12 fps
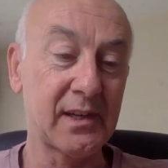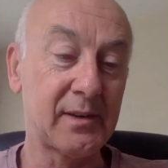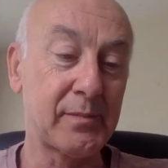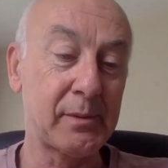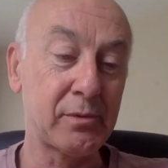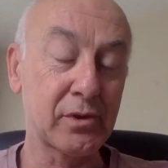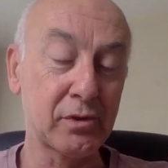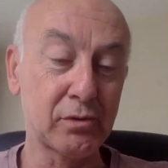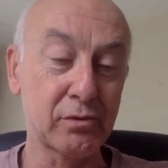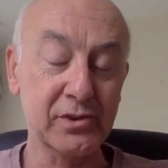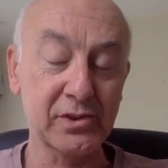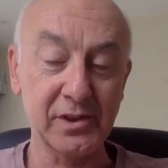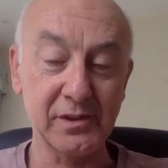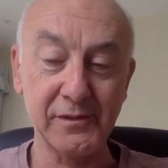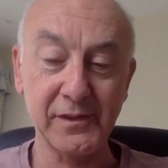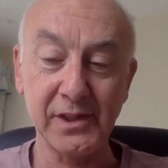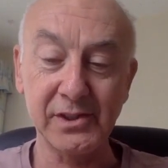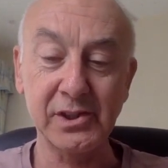people call sort of
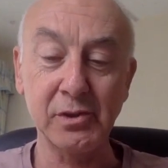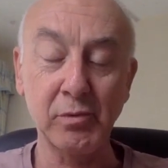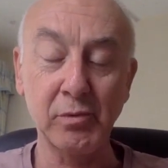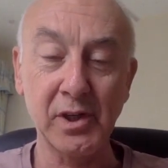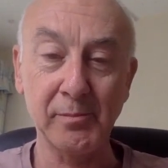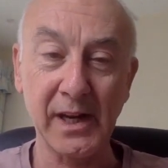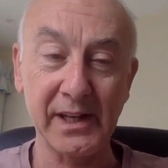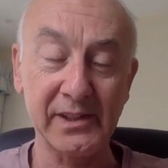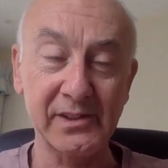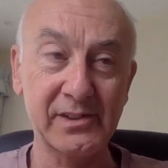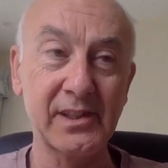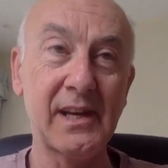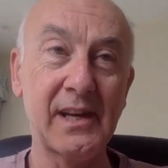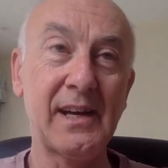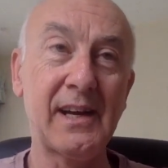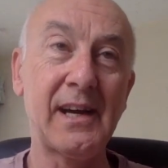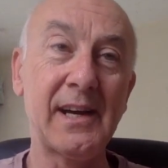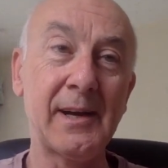a digital workplace.
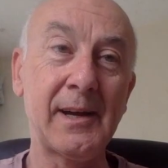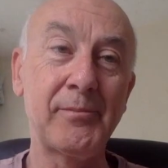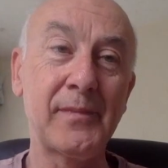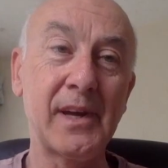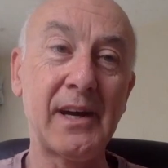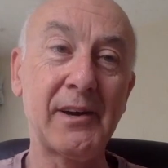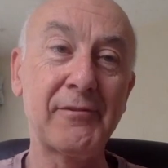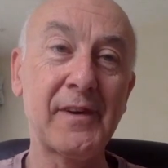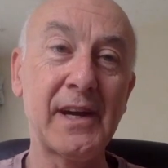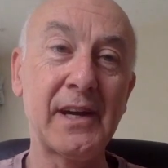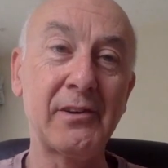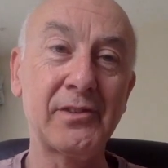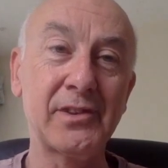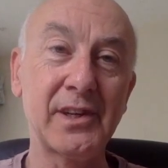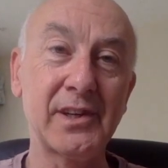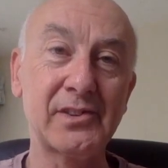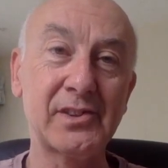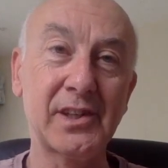I found
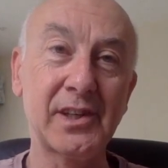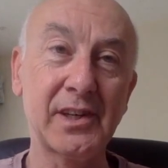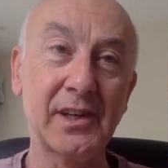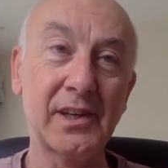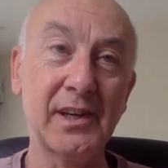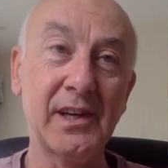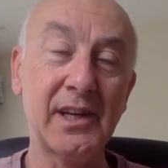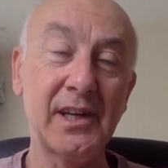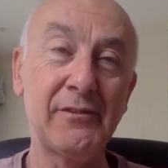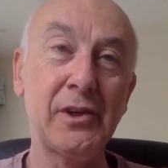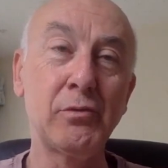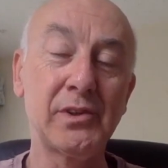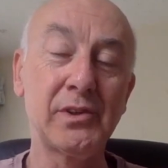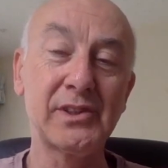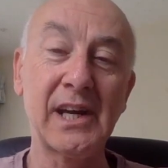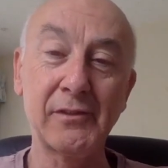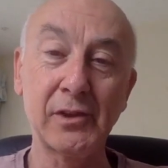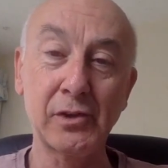that if you want to
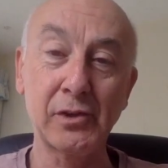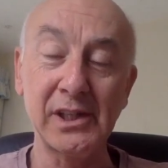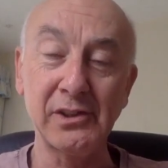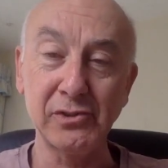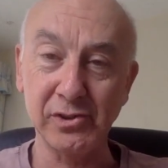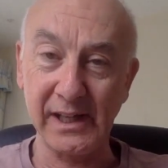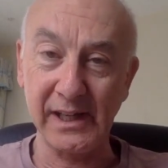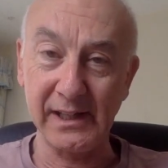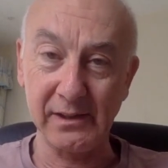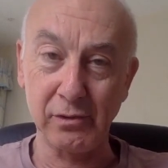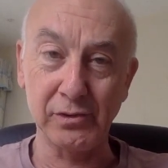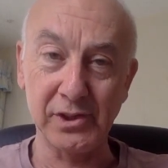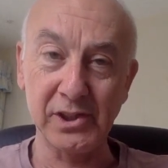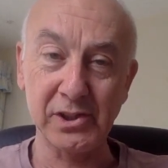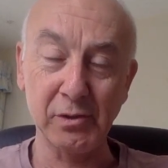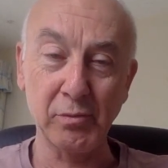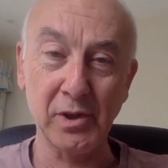have a good internet or digital